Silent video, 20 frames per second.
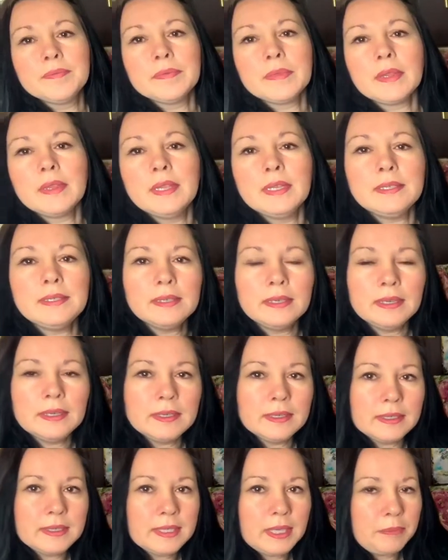this
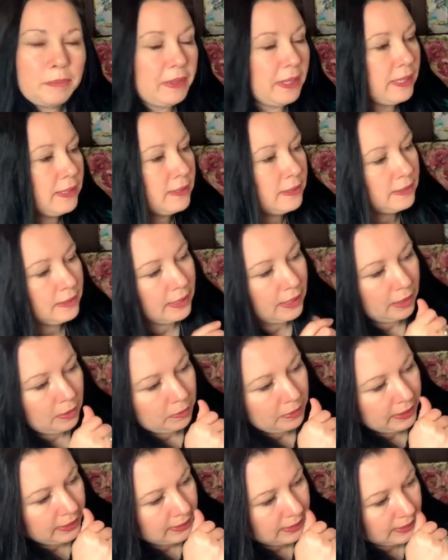is the piece that
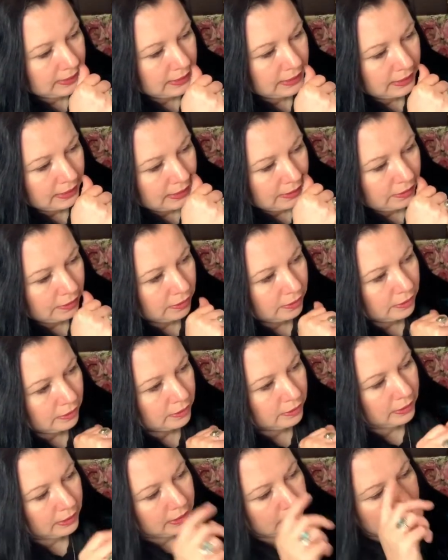we did
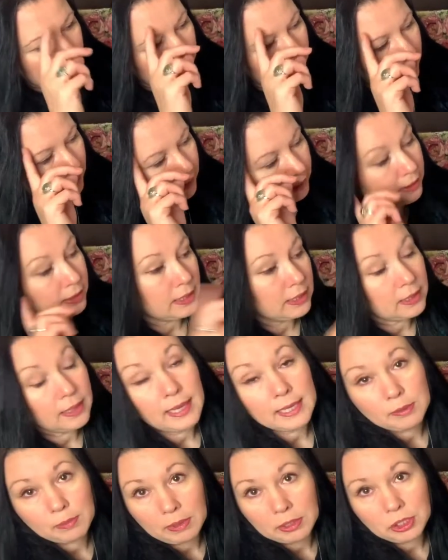together in the this is the
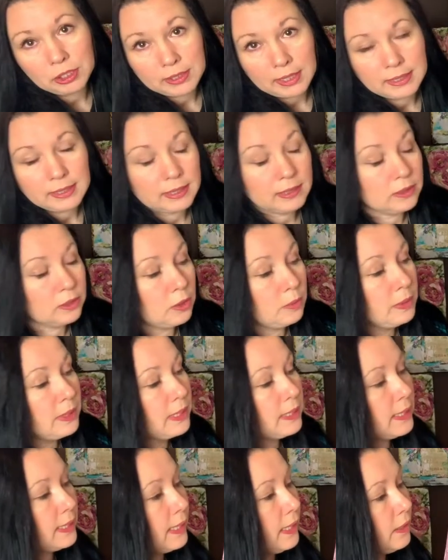last project i did so we
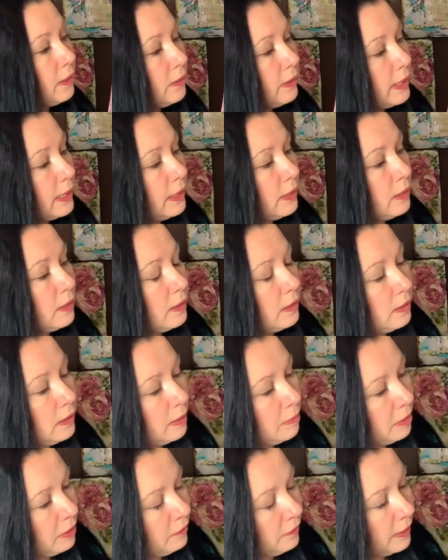did together here
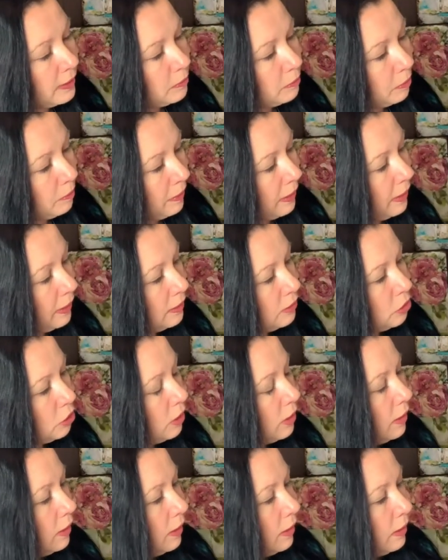on my facebook page
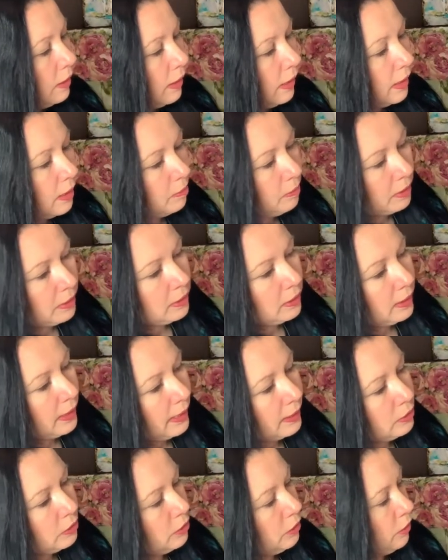um, in the
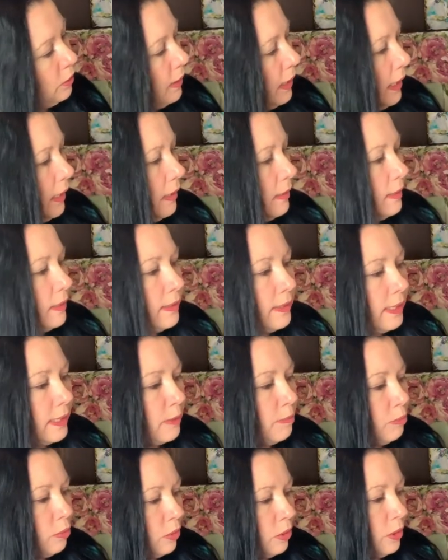last two days. It says
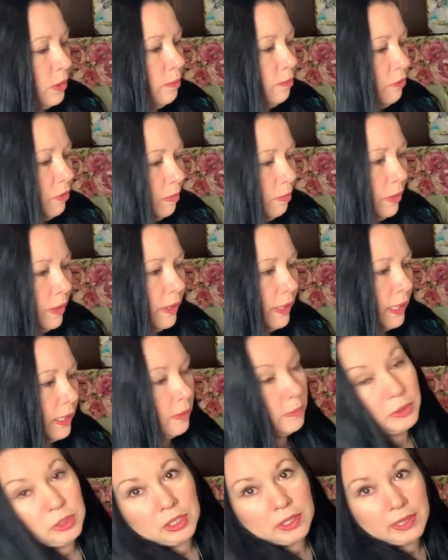bloom from
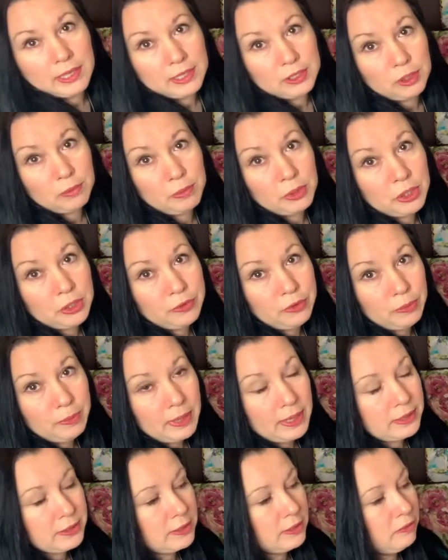within, which I think is a beautiful
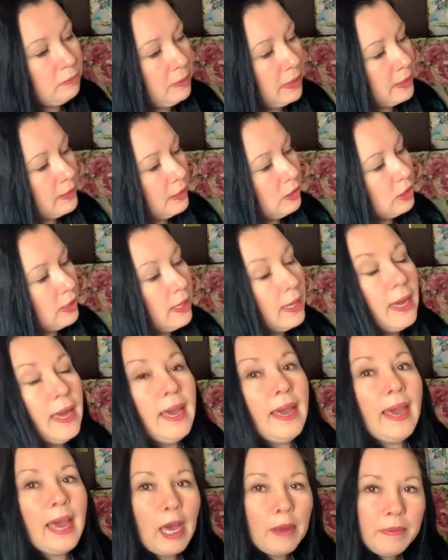positive message.
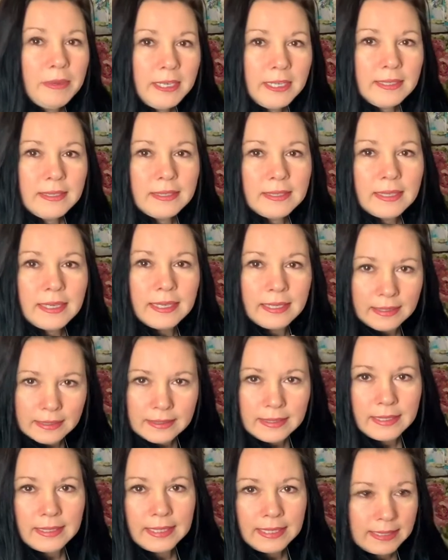Happiness
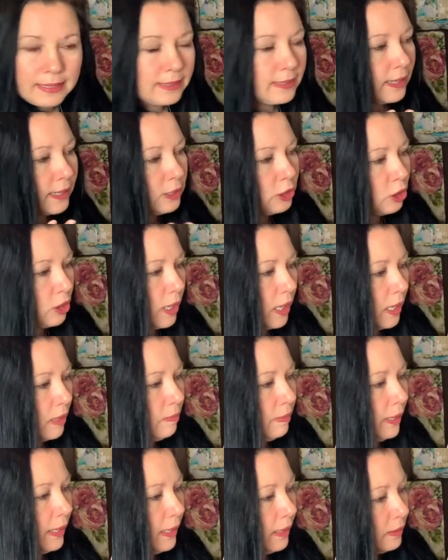is an inside
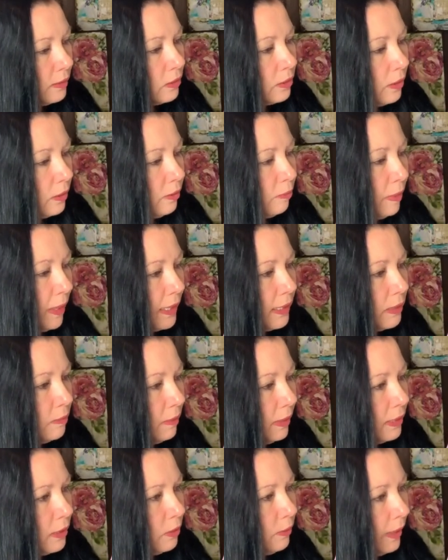job. And so if painting
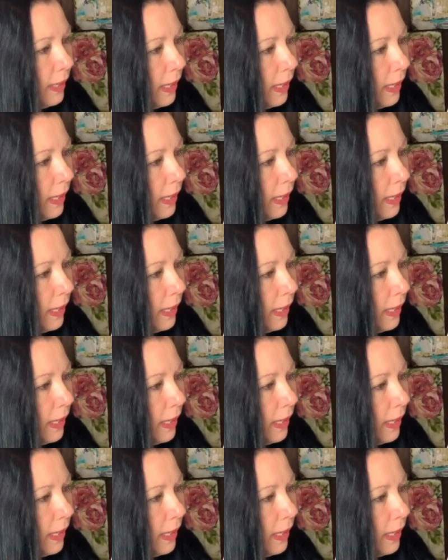makes you